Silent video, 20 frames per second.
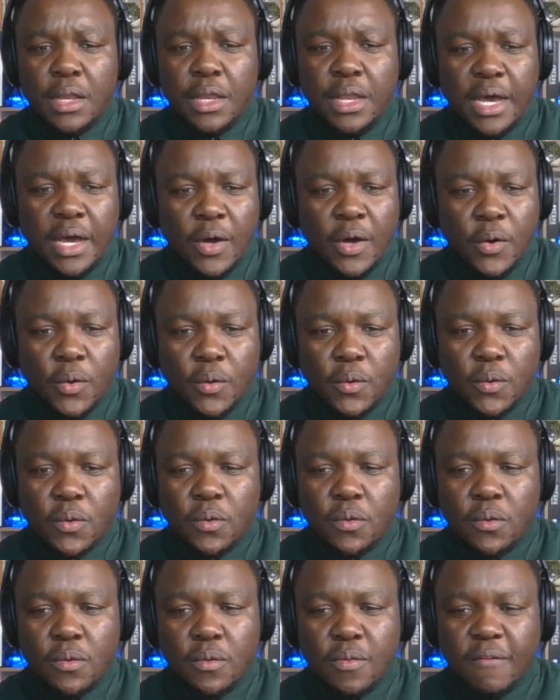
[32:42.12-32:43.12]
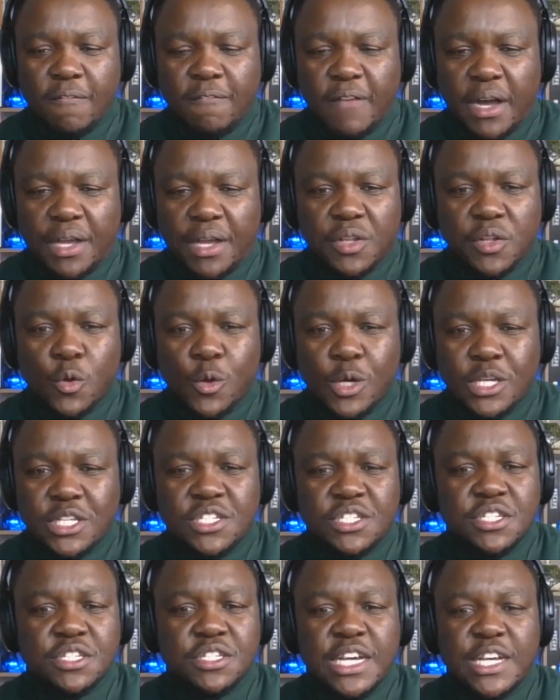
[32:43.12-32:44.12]
Now, the final
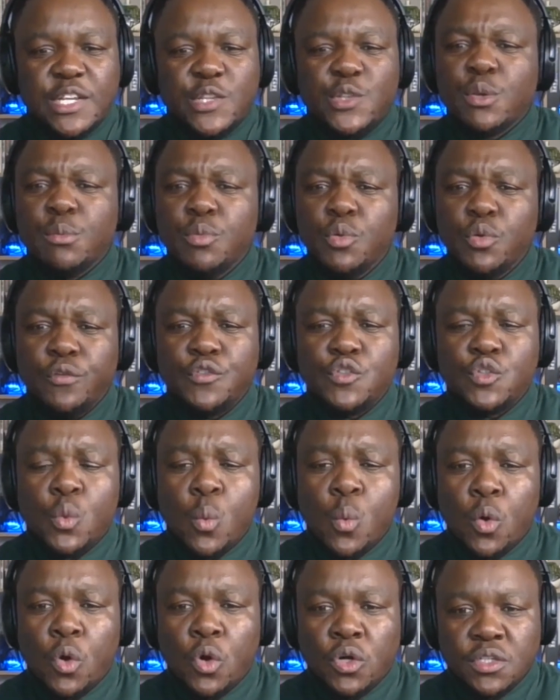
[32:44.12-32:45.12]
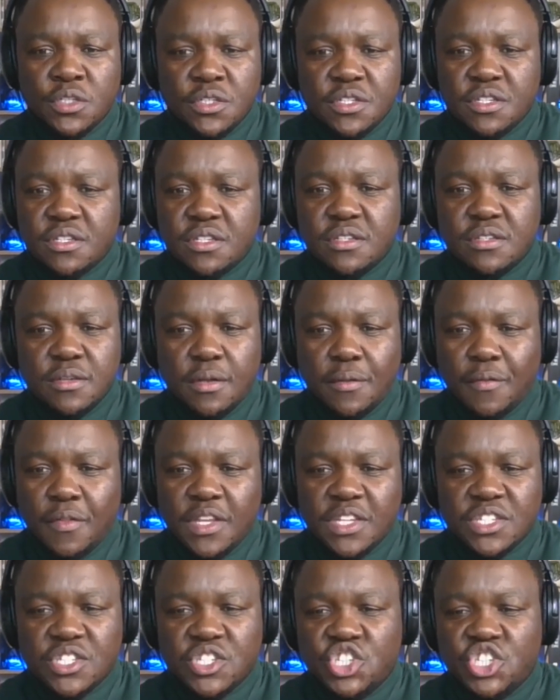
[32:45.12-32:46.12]
question, as we move towards
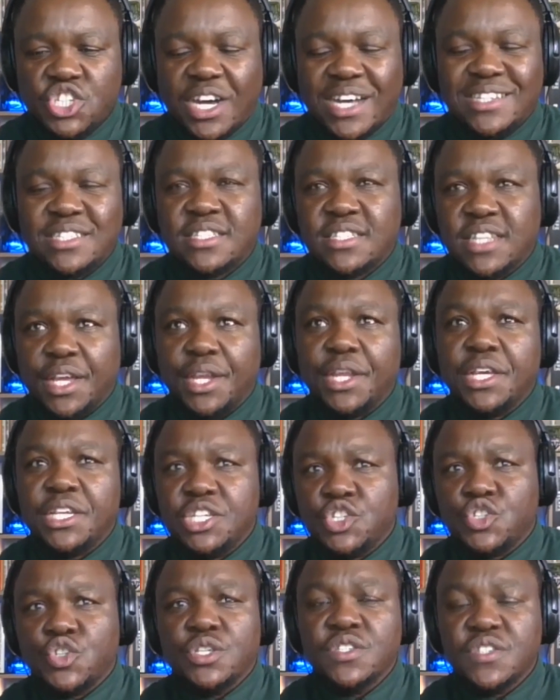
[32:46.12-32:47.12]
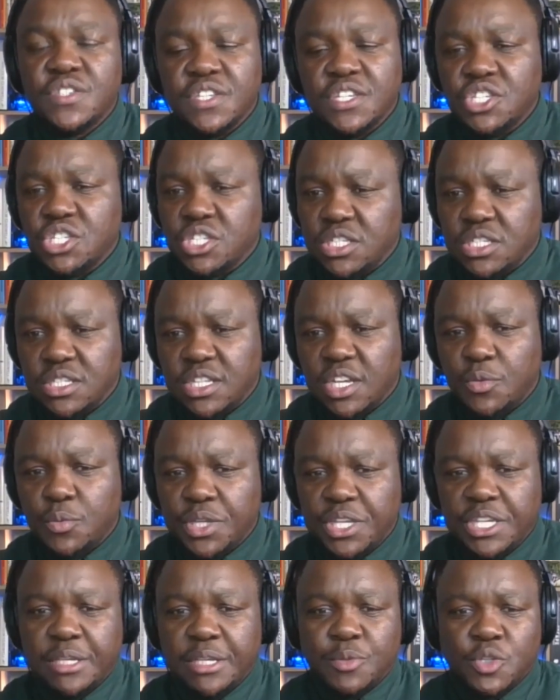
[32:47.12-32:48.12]
this just energy transition that we
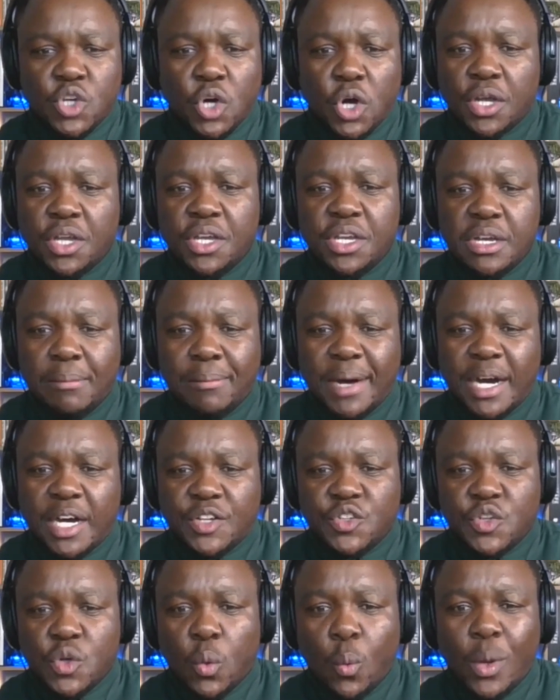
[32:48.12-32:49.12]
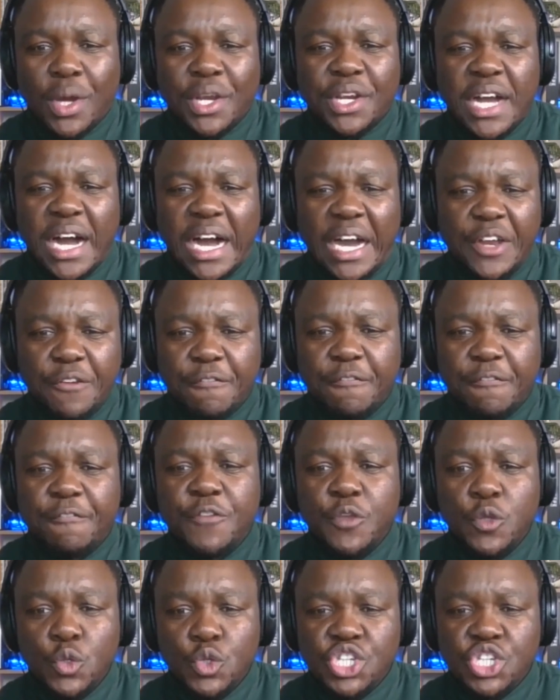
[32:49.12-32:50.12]
keep talking about, what kind of
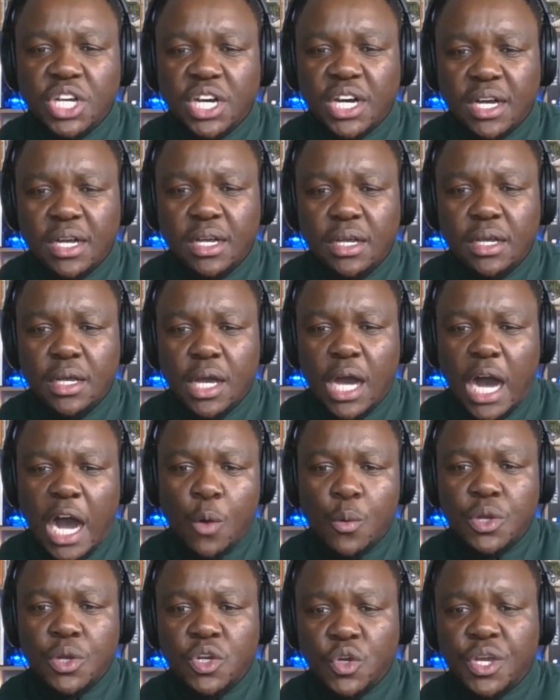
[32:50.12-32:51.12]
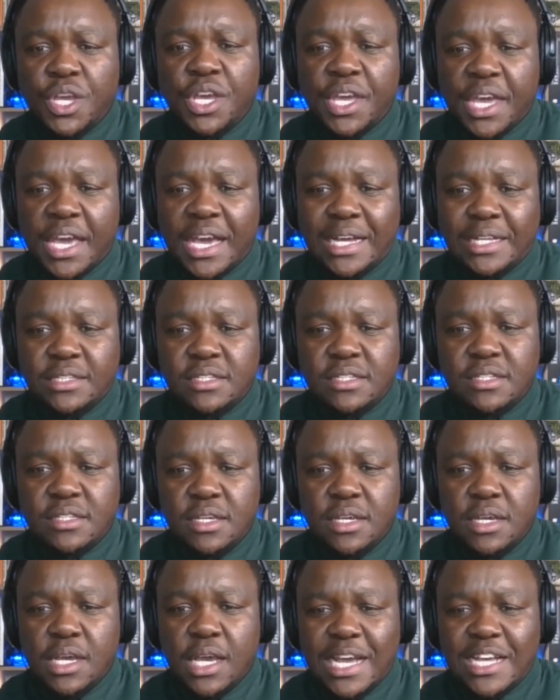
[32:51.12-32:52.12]
future are we looking at
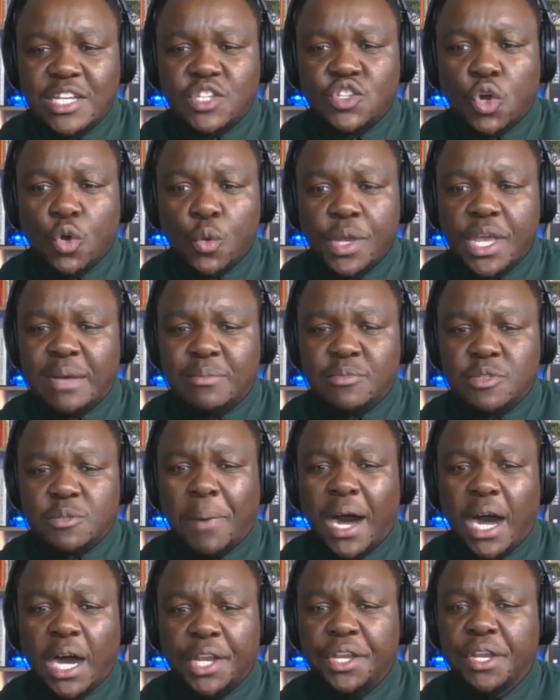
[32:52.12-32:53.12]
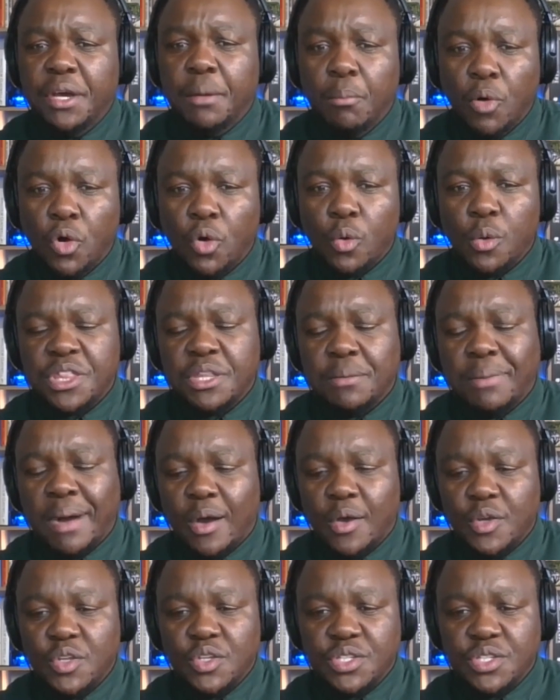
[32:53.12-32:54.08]
as OEMs partner more with the power